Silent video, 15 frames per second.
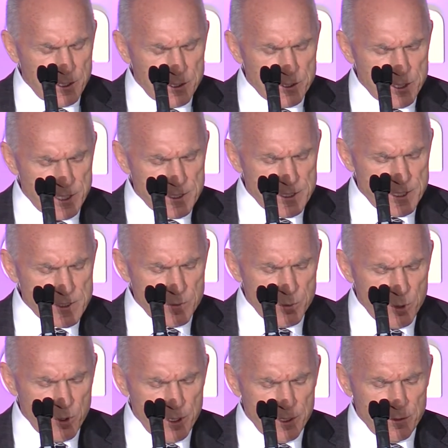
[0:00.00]
Just as
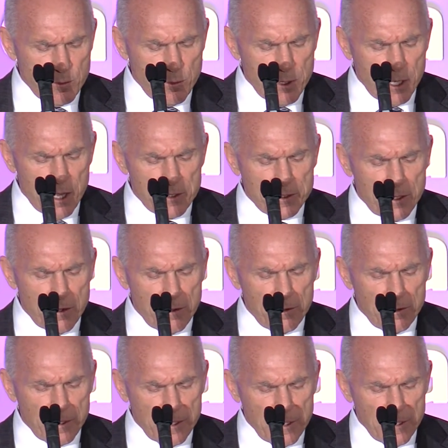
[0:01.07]
important, we all know